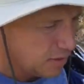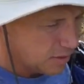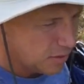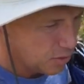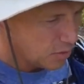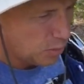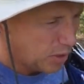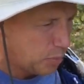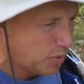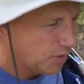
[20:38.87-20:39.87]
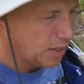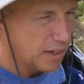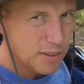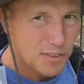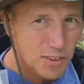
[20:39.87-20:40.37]
You know, there's some ups and
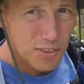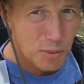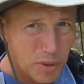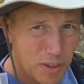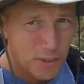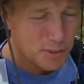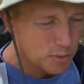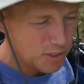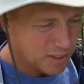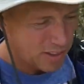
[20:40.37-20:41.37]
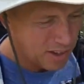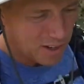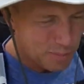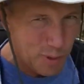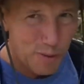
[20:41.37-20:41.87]
downs. There's some areas where you gotta
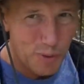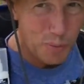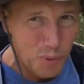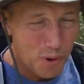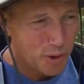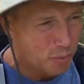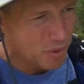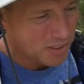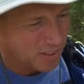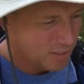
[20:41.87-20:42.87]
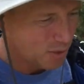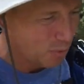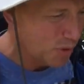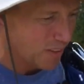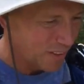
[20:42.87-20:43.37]
hop over water, but they have some
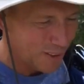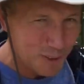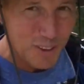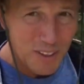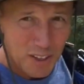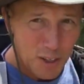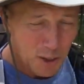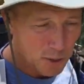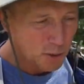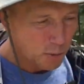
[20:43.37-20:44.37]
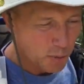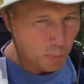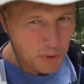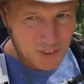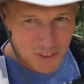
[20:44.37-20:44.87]
really nice newer
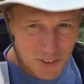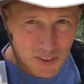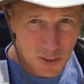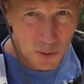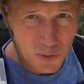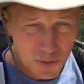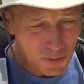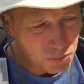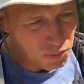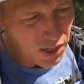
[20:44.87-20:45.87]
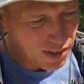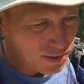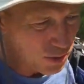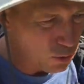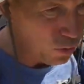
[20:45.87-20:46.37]
bridges too, some
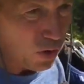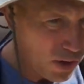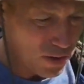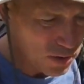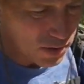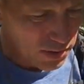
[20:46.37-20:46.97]
logs to cross.